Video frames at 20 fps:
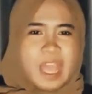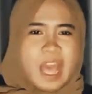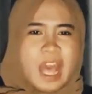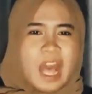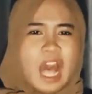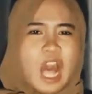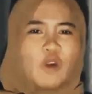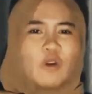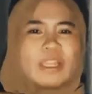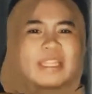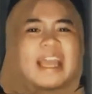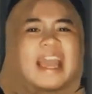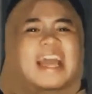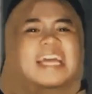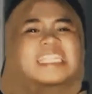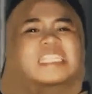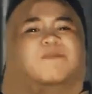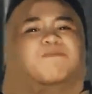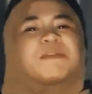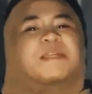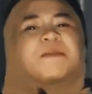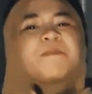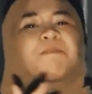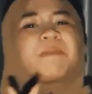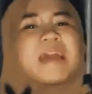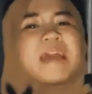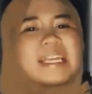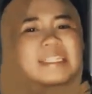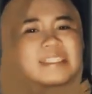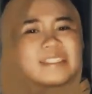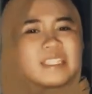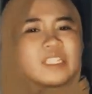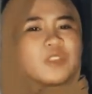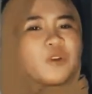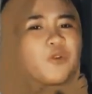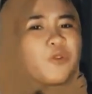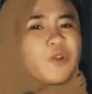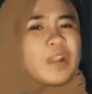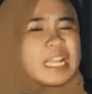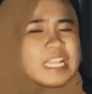how it has been passed
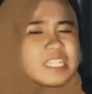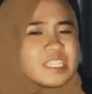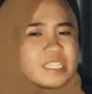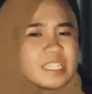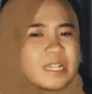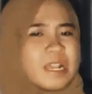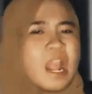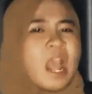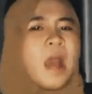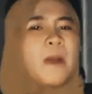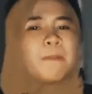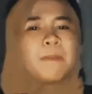generation